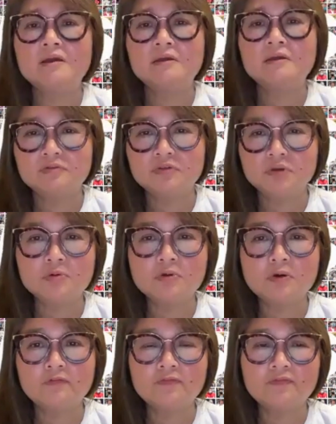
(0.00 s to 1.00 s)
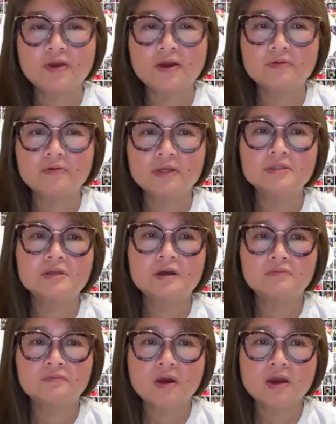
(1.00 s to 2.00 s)
New COVID variants
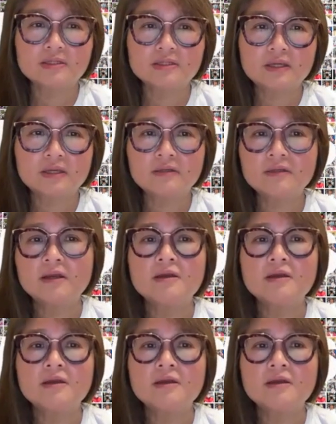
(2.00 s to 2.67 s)
are rising.